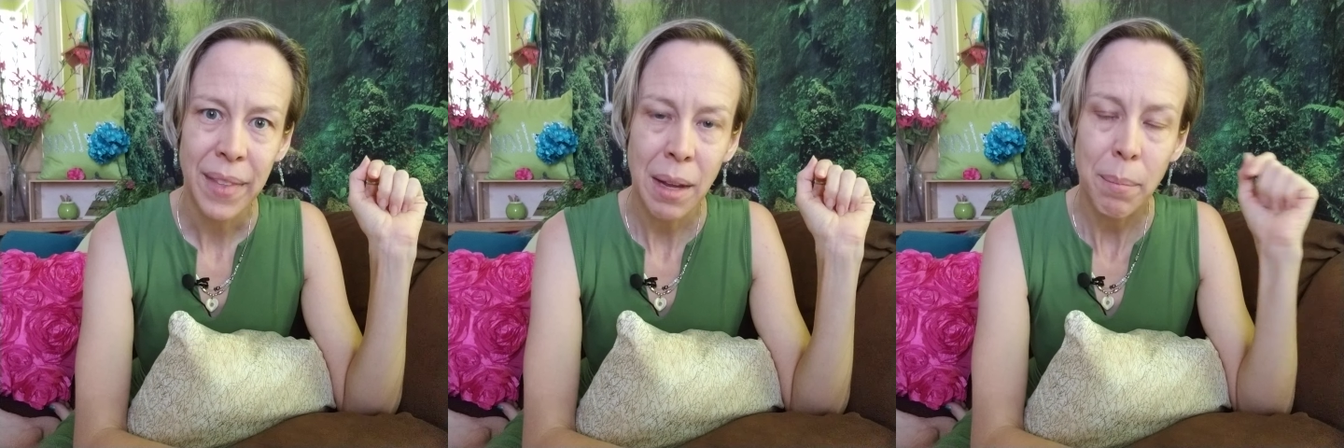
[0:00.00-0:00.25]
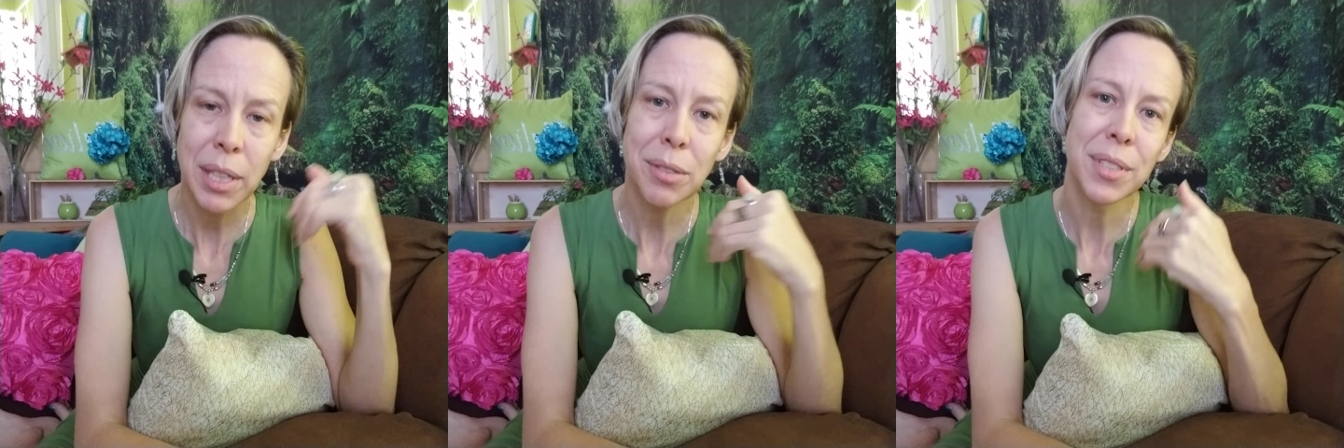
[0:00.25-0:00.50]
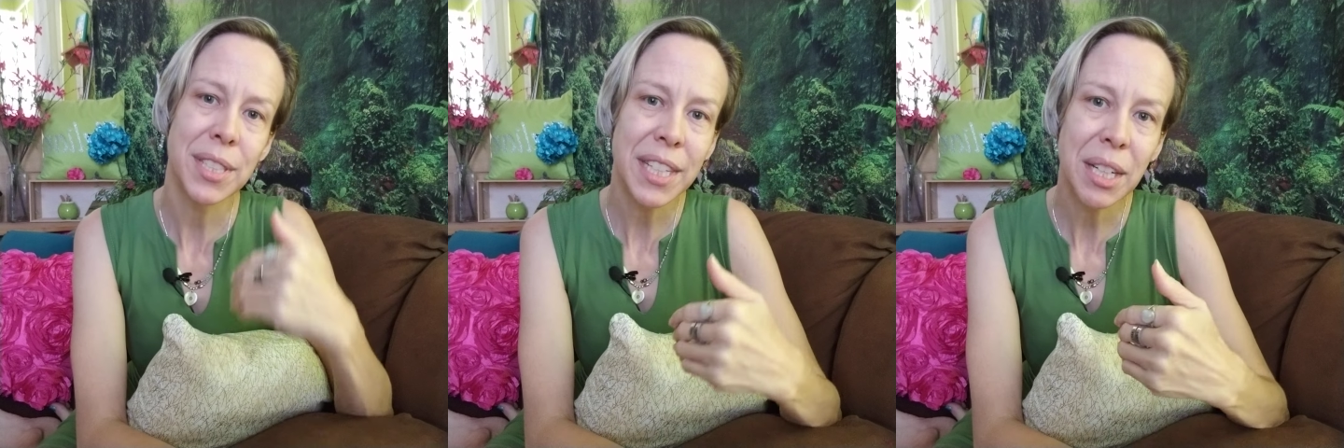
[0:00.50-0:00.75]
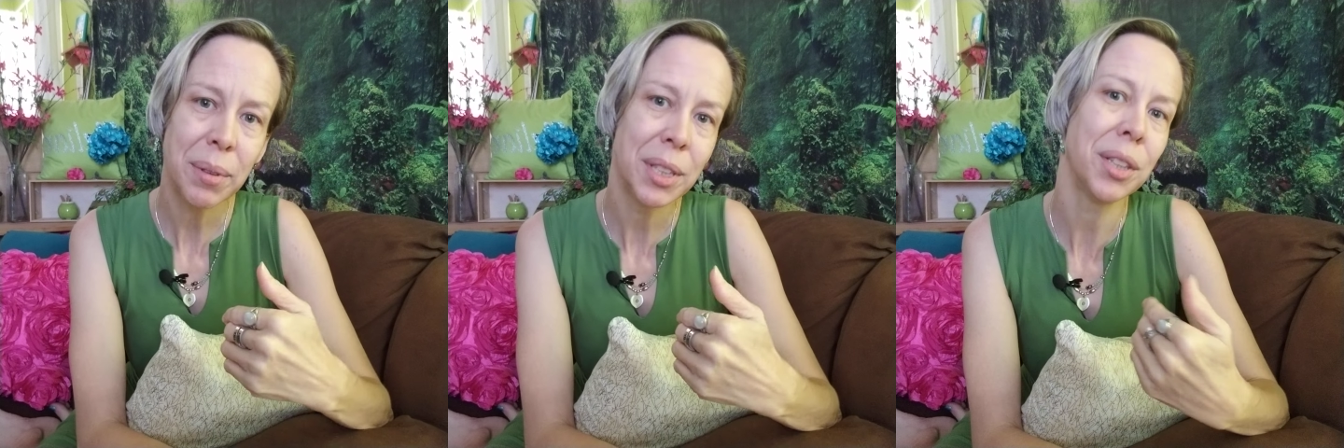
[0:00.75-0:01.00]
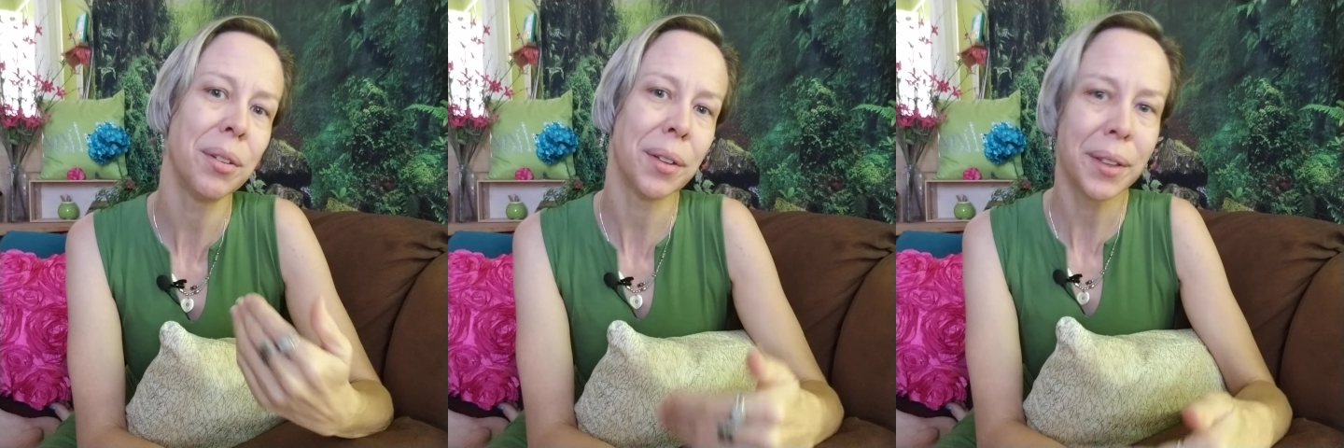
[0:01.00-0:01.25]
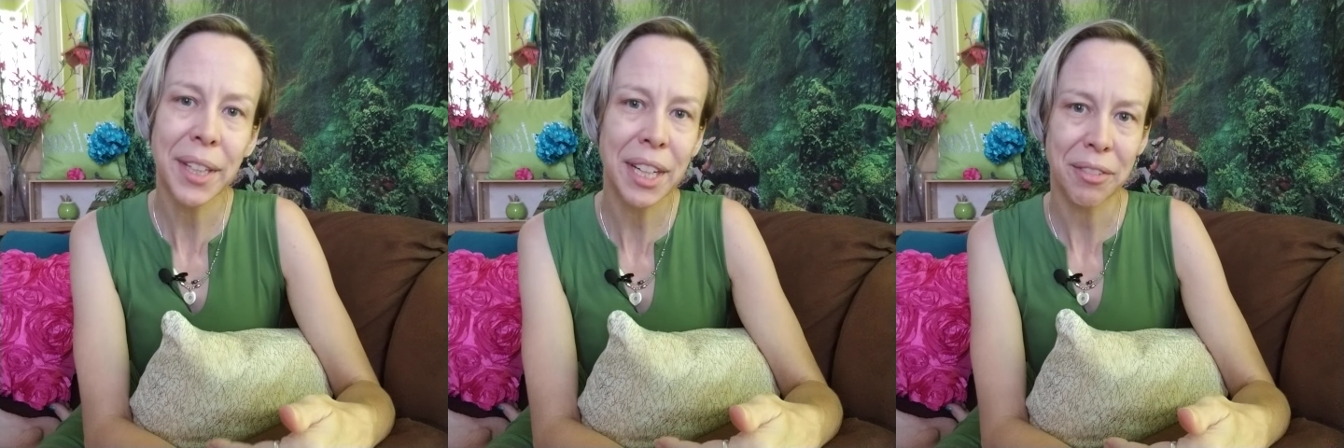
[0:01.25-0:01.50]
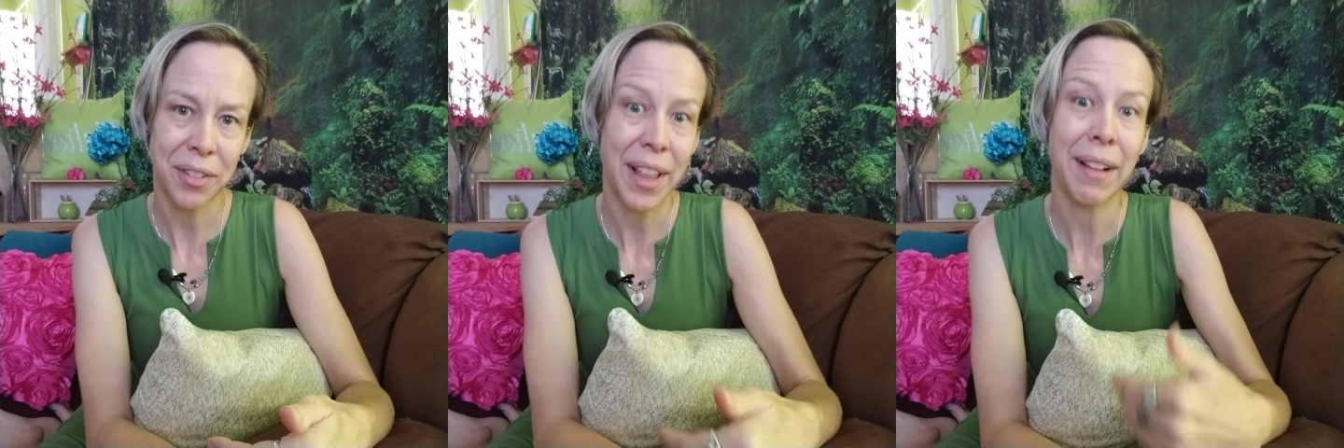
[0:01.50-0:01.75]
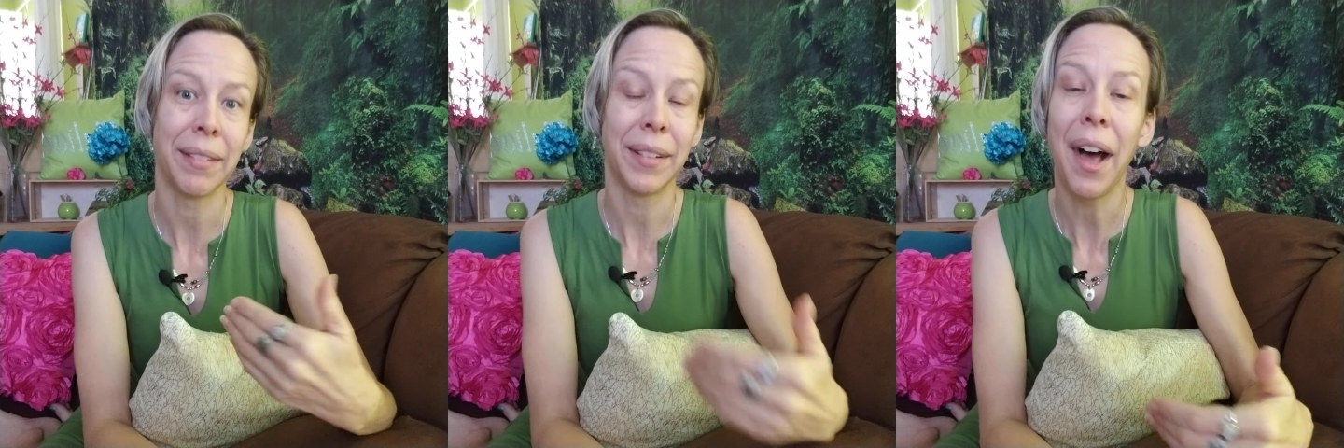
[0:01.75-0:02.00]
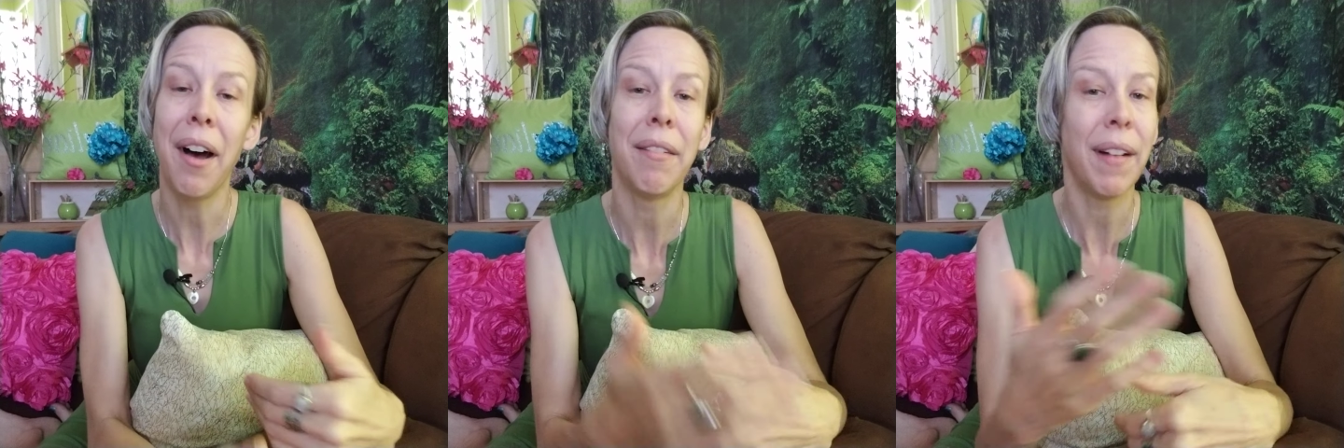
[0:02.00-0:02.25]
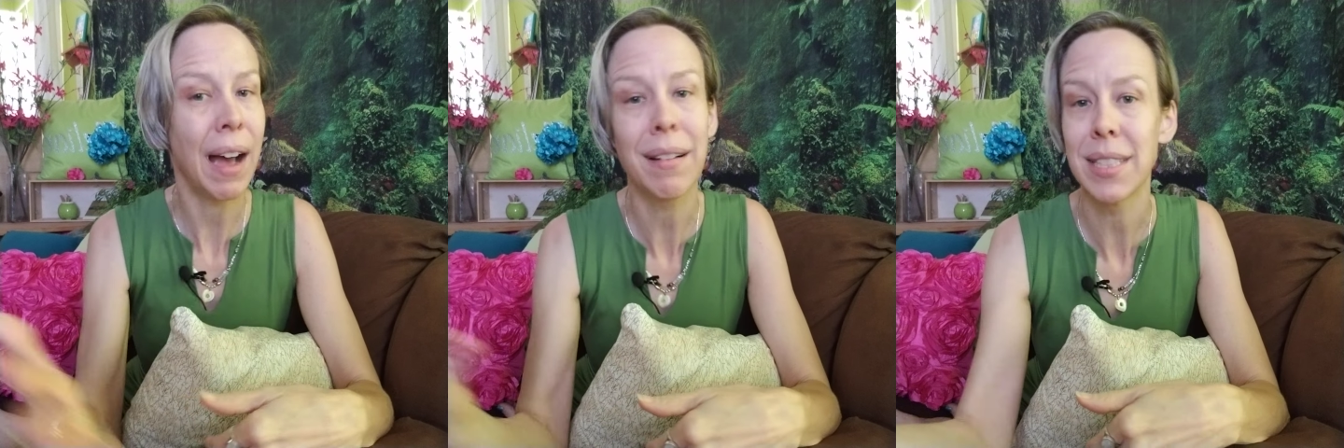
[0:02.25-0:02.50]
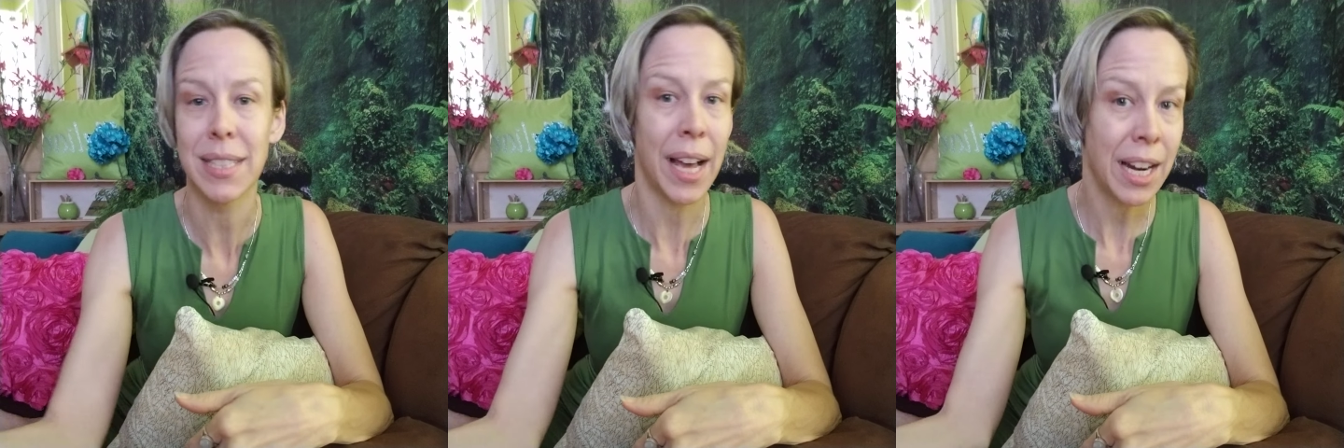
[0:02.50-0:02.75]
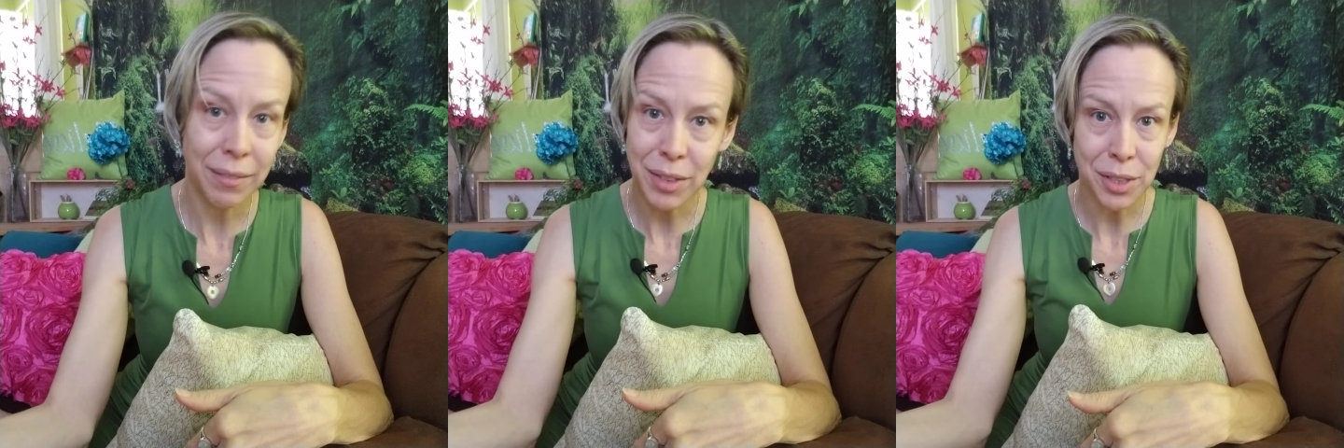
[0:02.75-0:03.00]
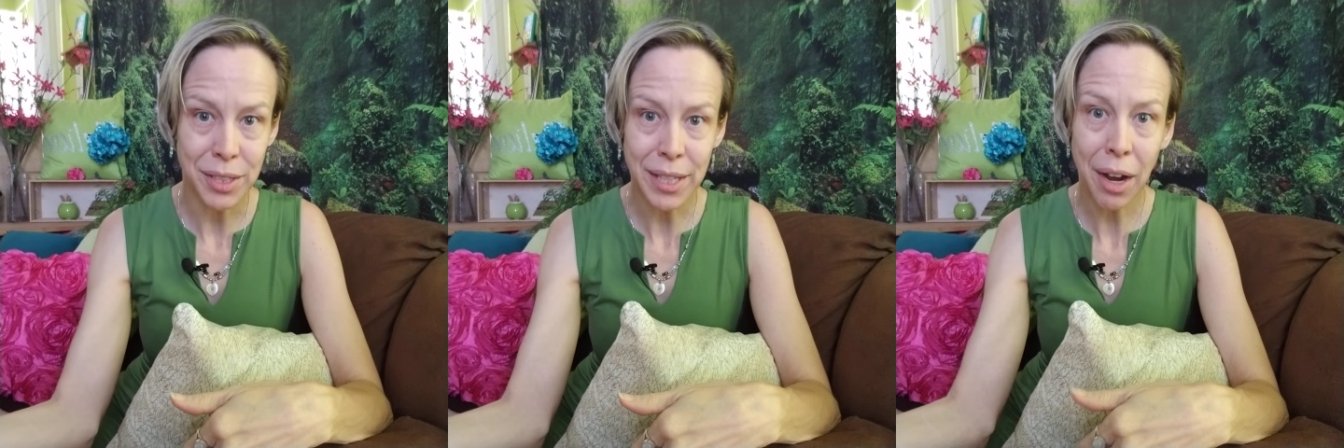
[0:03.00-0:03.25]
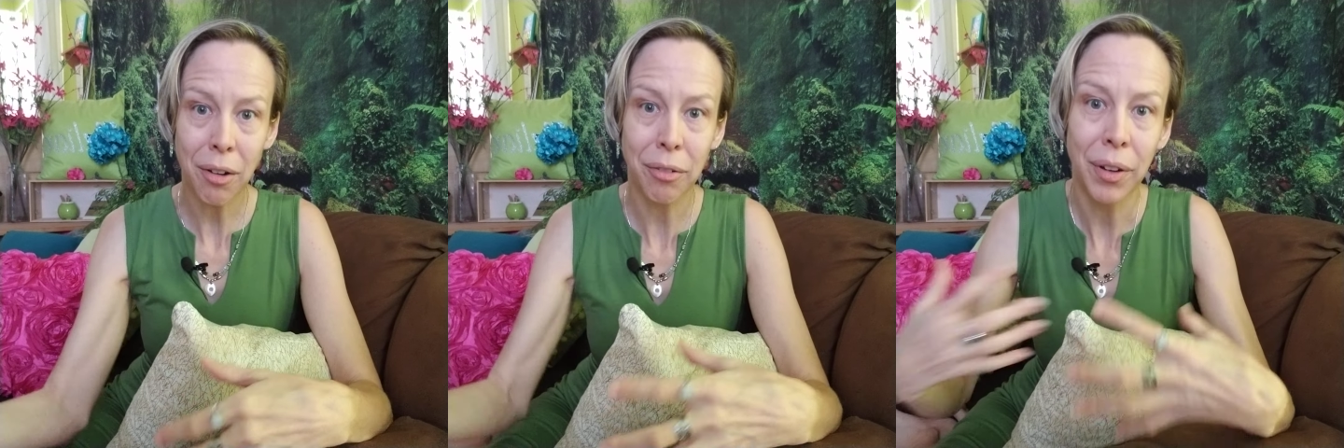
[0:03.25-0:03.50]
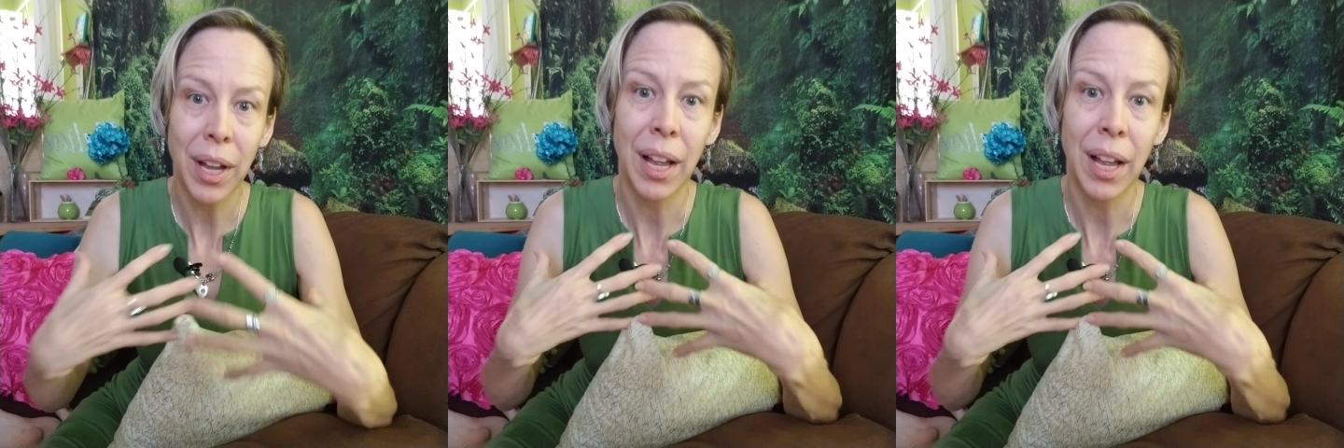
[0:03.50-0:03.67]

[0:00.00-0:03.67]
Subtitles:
But you see, when you're looking for that love outside of yourself,